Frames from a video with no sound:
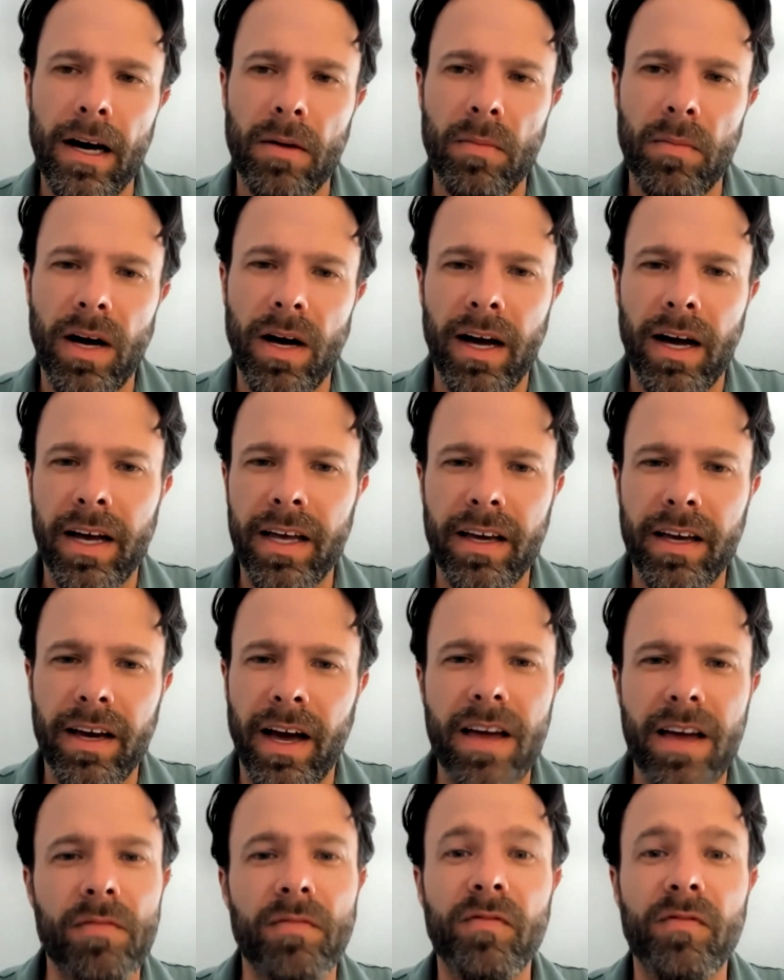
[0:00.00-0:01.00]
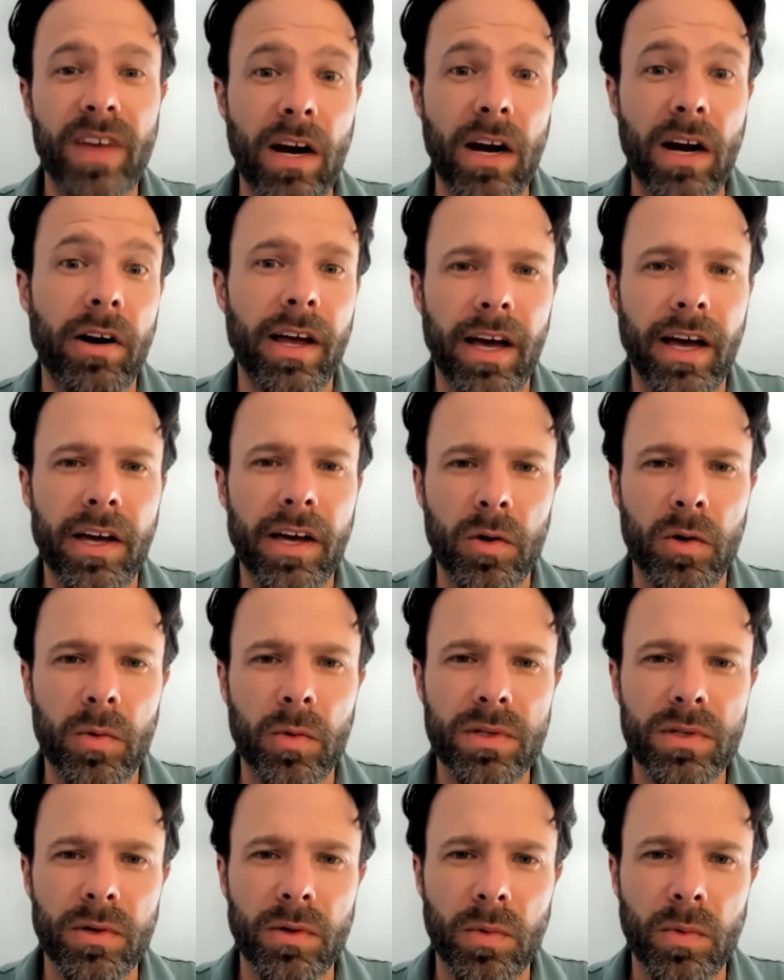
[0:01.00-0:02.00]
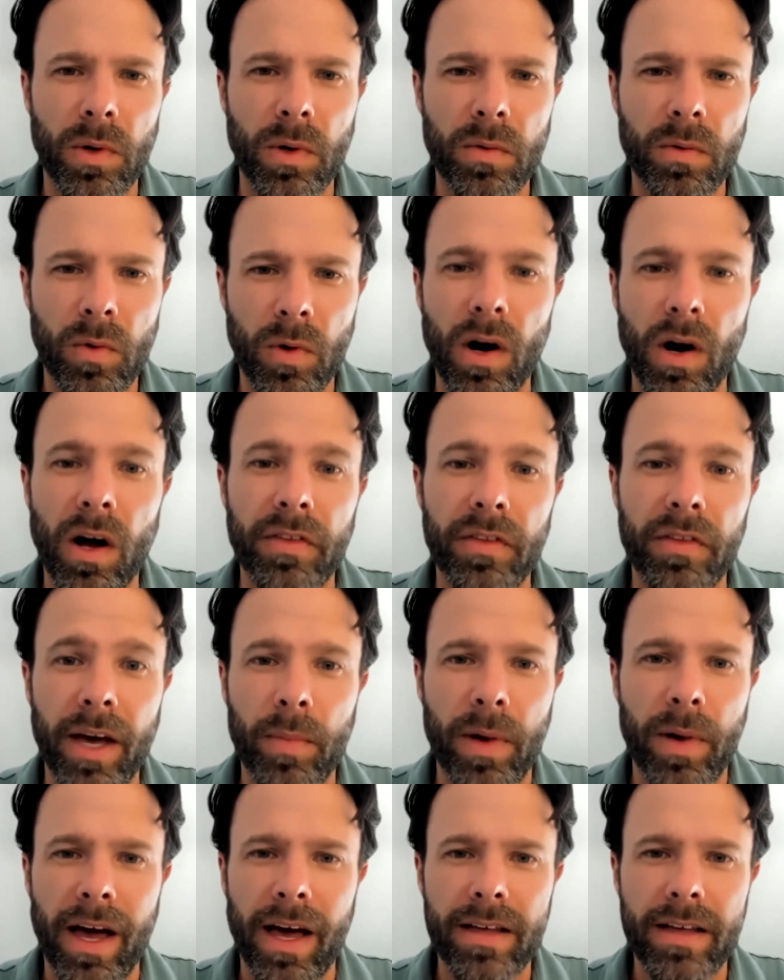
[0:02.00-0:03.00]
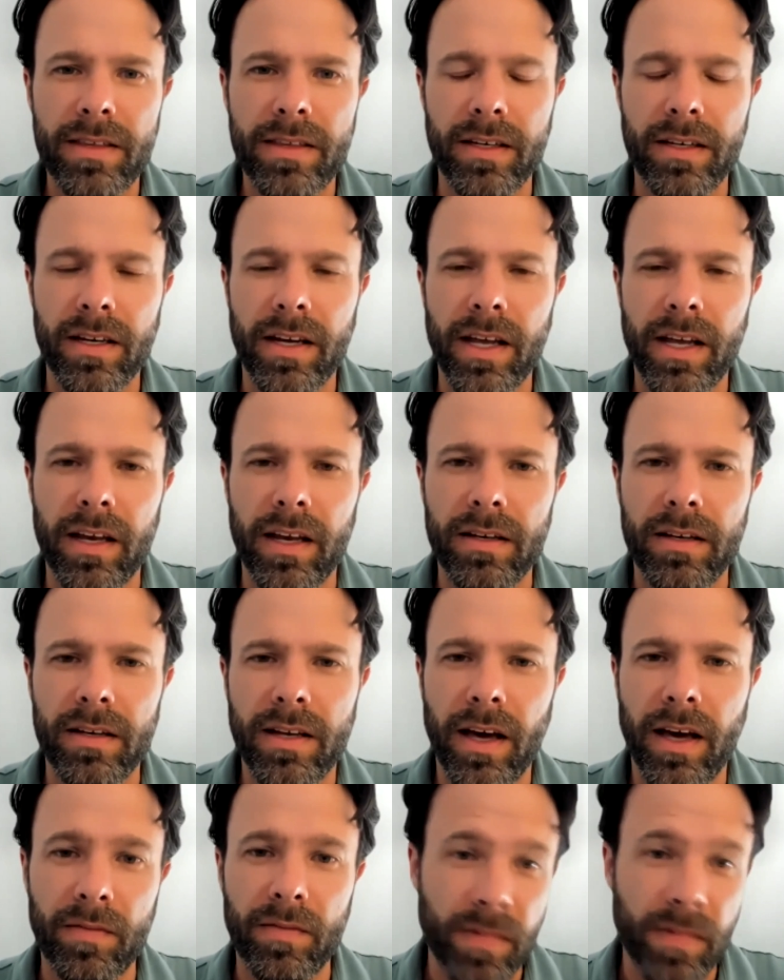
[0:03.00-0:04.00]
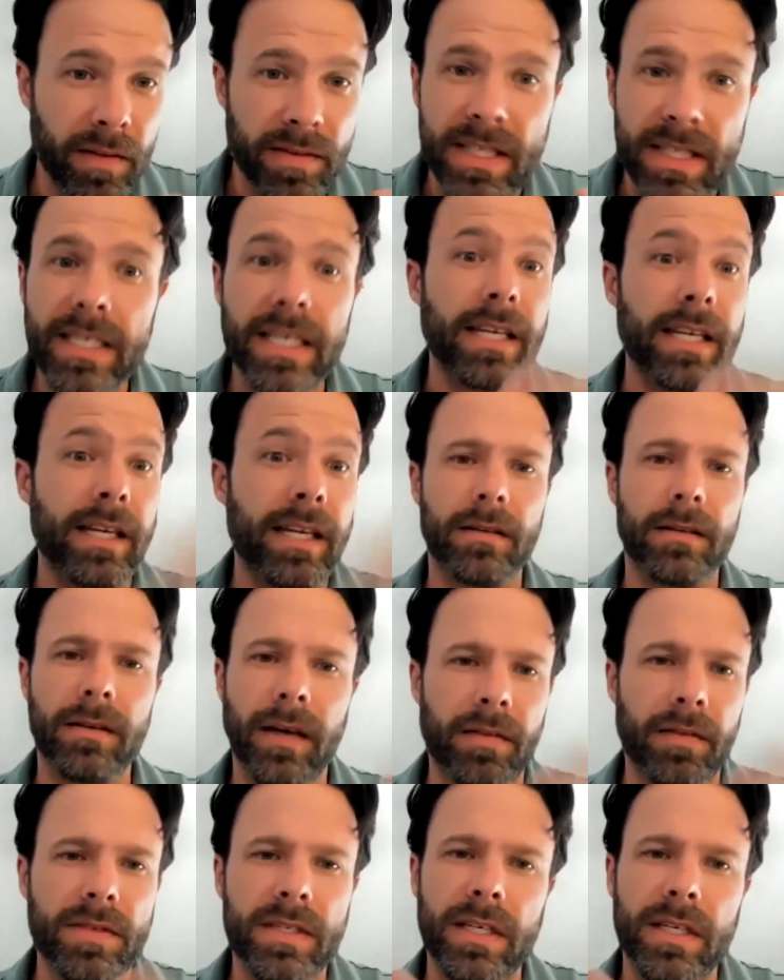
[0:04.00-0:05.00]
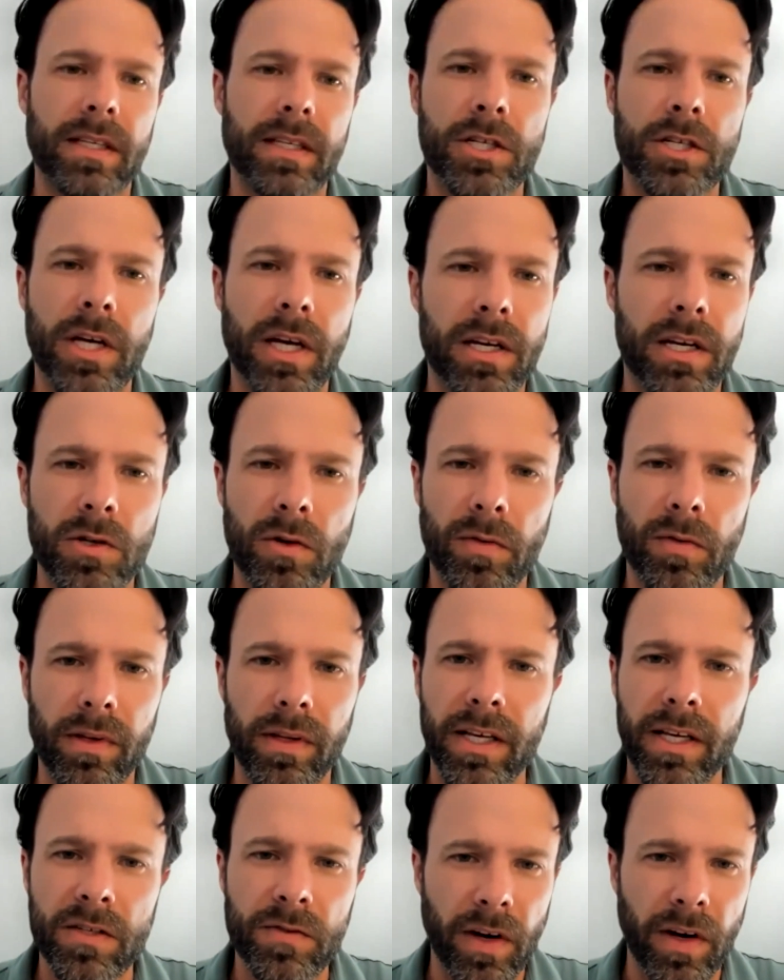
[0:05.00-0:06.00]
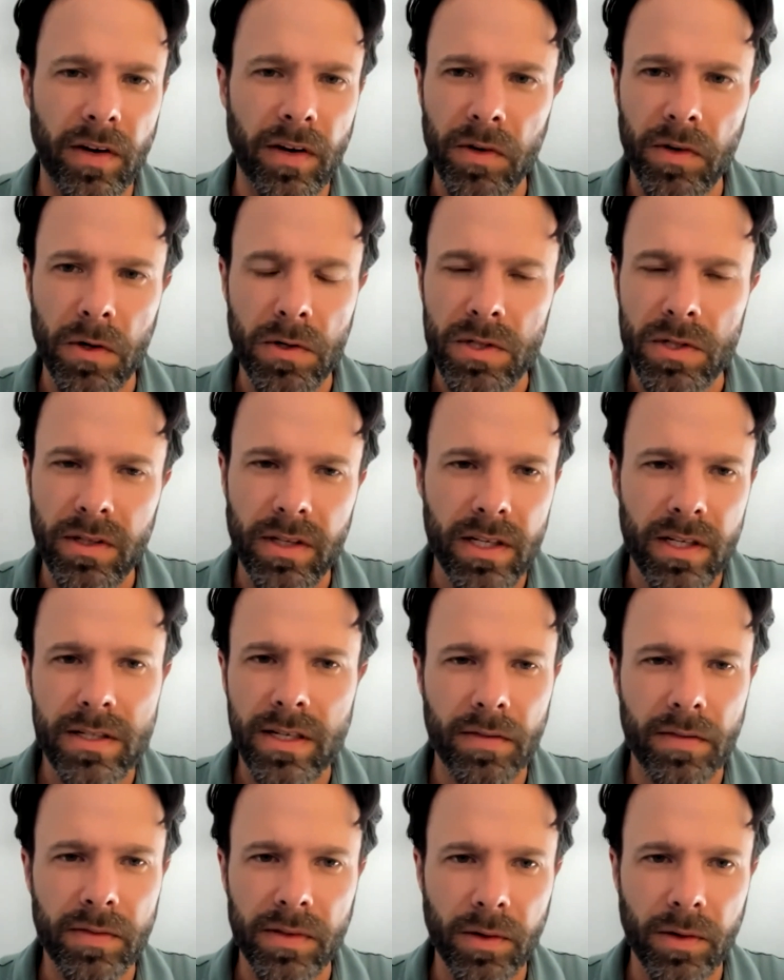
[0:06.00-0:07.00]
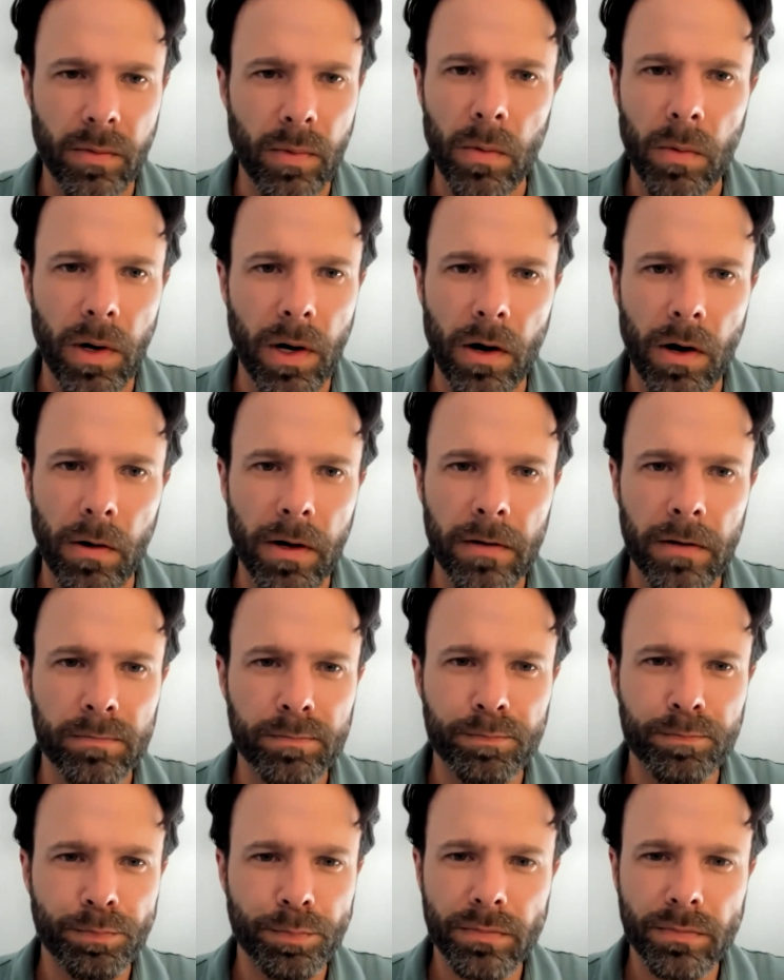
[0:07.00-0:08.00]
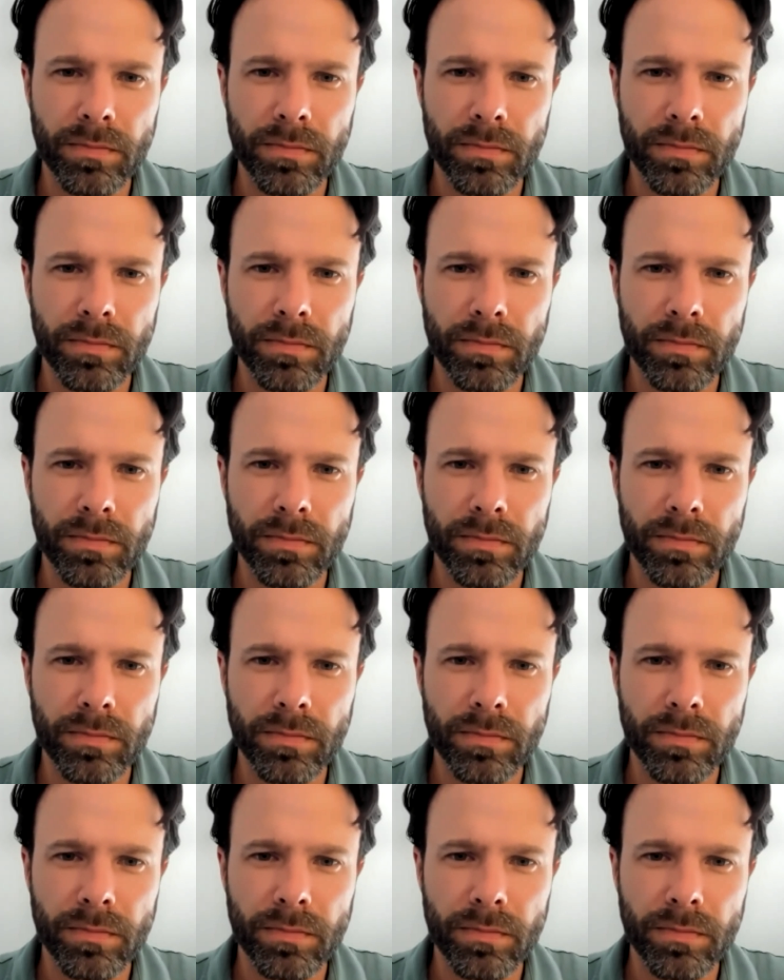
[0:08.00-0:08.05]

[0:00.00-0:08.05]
I have very high hopes that we're on that path, and I've seen it. I've seen the change over the last 5 years, and that's definitely where we're going.